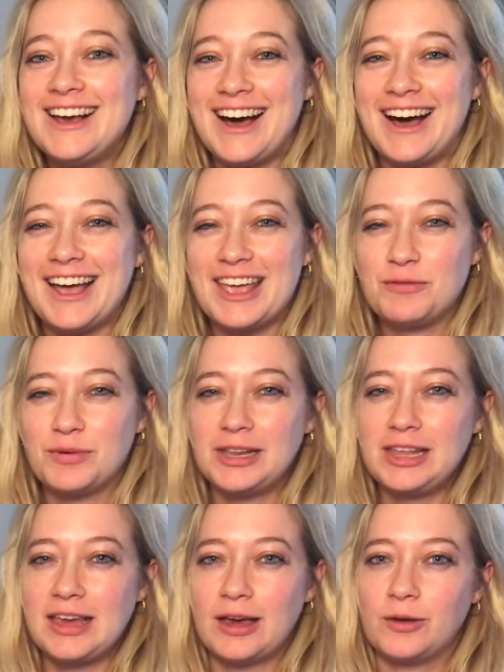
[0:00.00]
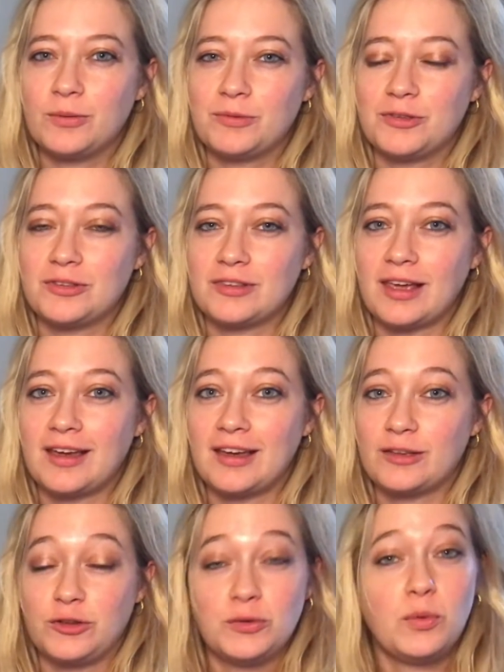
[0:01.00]
uh, it really helps
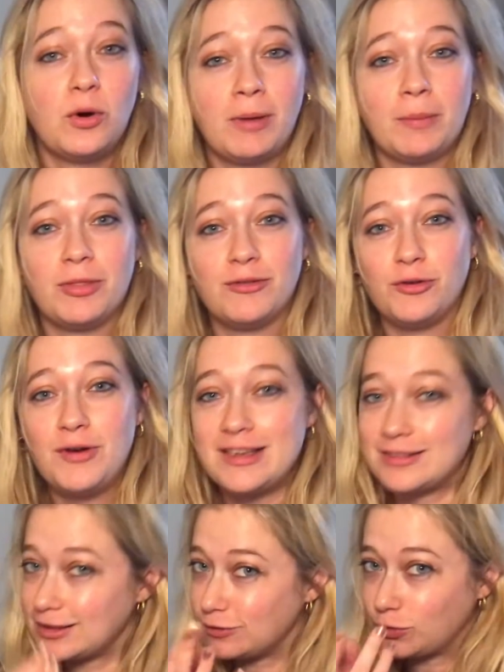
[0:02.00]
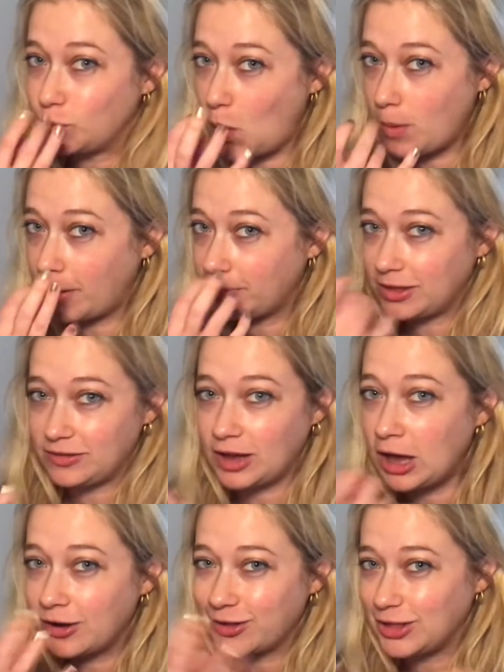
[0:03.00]
uh, to warm up the voice and to warm up the
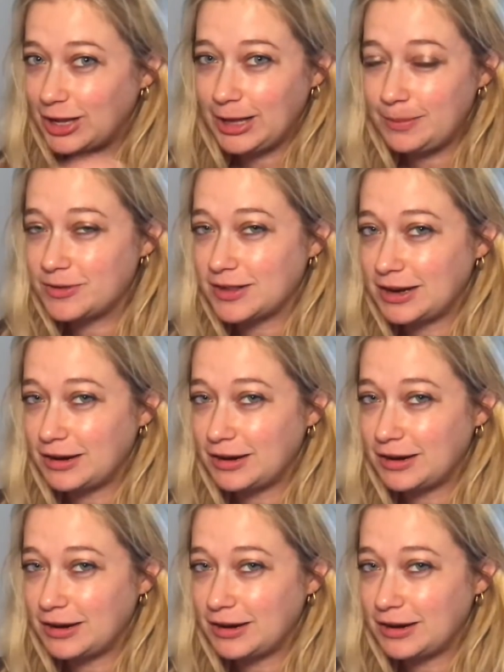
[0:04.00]
tongue and the lips and